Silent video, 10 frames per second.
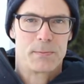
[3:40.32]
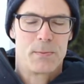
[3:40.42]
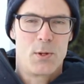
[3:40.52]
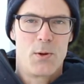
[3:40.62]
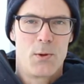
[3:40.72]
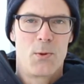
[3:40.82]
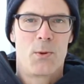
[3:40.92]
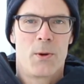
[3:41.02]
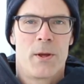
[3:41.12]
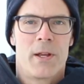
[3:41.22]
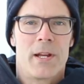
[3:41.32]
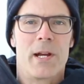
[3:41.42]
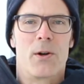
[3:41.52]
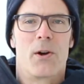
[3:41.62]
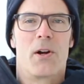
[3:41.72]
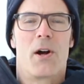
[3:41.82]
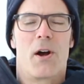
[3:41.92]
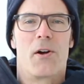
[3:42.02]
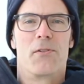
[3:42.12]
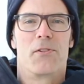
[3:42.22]
new era
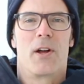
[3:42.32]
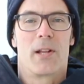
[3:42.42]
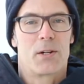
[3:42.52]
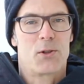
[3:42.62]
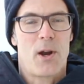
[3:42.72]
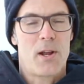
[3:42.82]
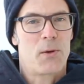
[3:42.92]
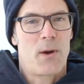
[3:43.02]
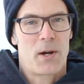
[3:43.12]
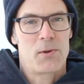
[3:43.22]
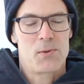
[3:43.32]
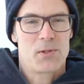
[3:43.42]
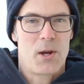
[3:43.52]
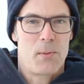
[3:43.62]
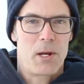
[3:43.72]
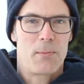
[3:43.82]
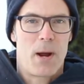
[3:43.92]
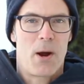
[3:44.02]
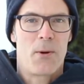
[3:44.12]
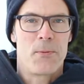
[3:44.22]
of electronic records was coming
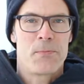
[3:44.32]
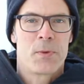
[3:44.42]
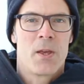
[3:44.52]
about.